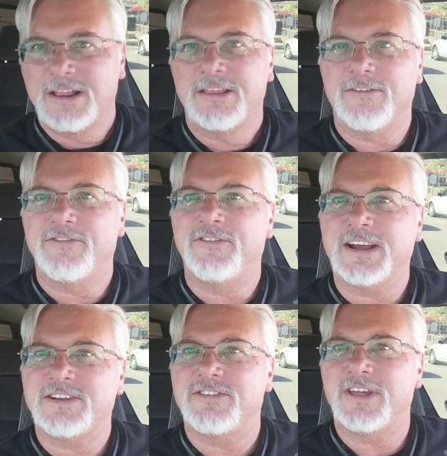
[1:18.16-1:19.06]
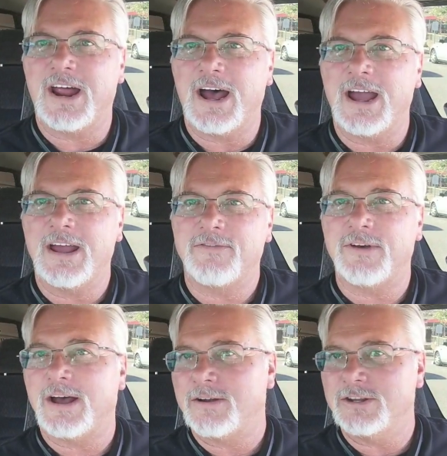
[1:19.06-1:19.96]
The fix that I have
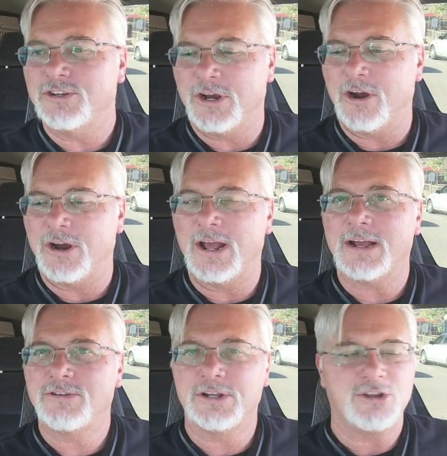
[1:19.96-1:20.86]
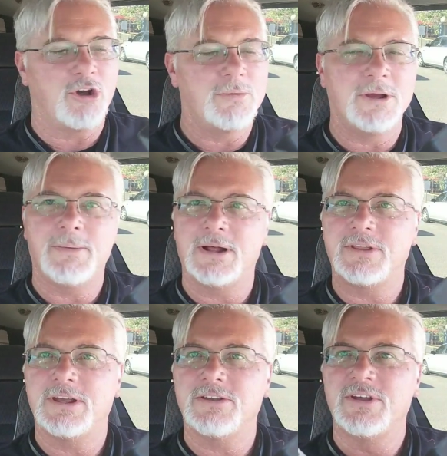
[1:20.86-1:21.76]
found, and Jared actually told me about
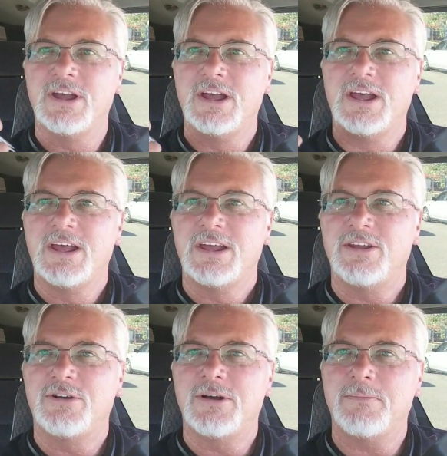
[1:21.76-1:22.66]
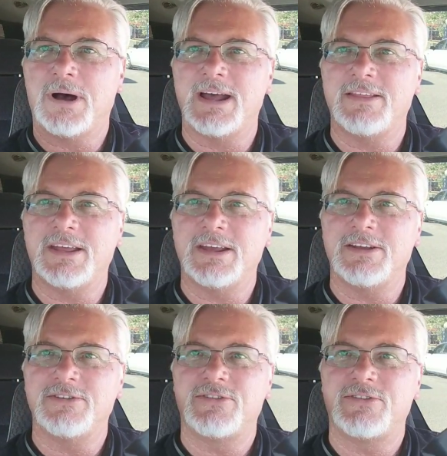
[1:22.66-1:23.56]
this, you can buy
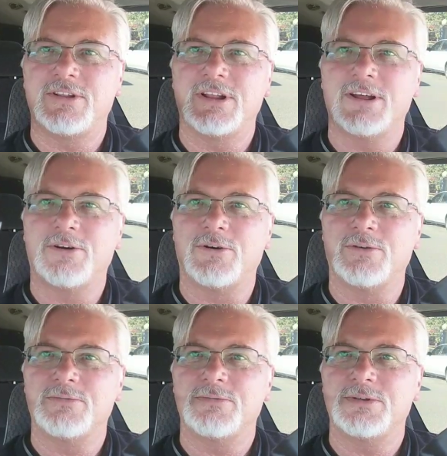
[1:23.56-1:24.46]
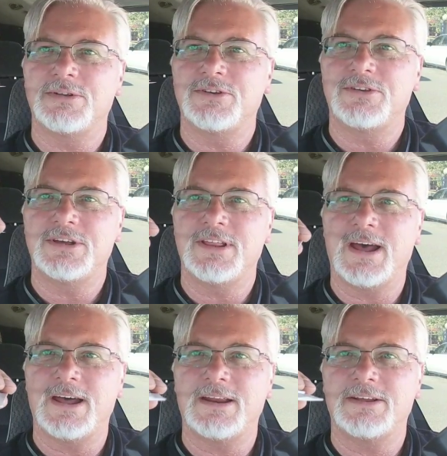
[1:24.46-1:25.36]
these little, you see
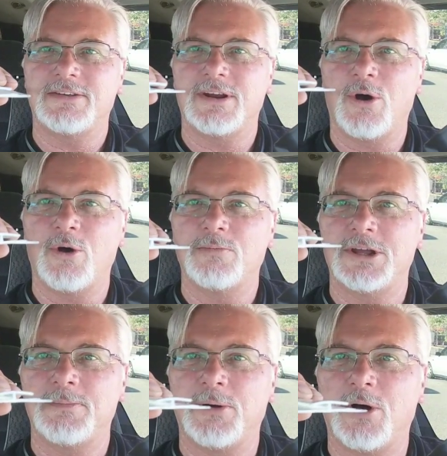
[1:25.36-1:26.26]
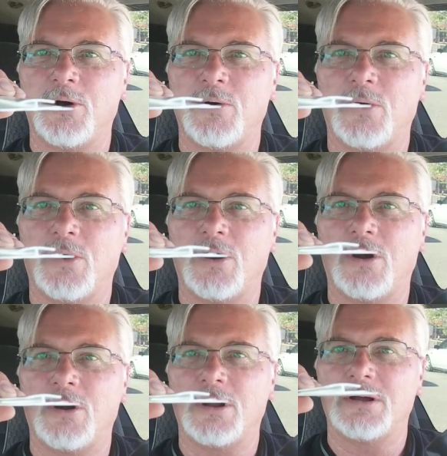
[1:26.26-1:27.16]
that? It's at Home Depot
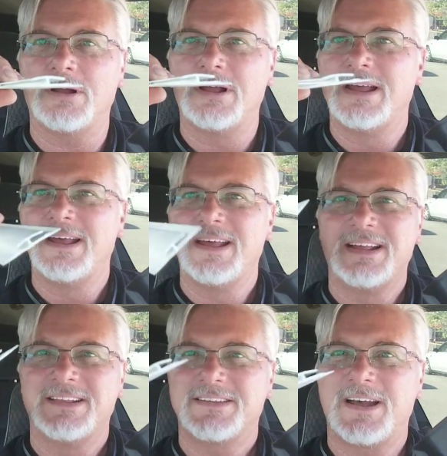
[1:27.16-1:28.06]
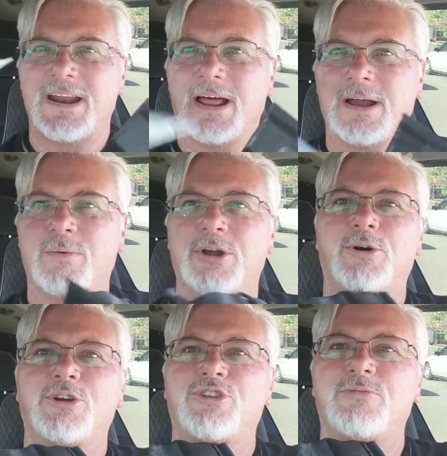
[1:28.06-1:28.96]
or kind of like where you
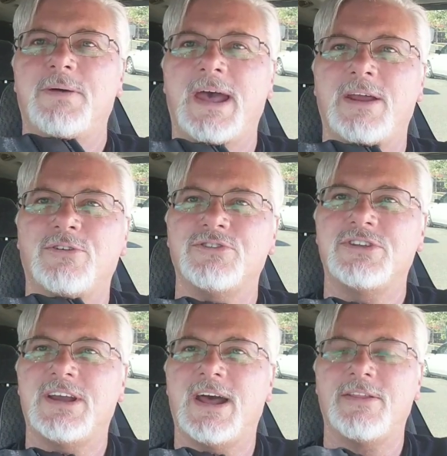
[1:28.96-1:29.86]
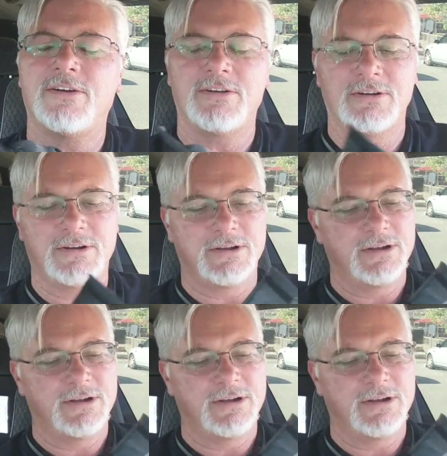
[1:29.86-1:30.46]
put two panels together.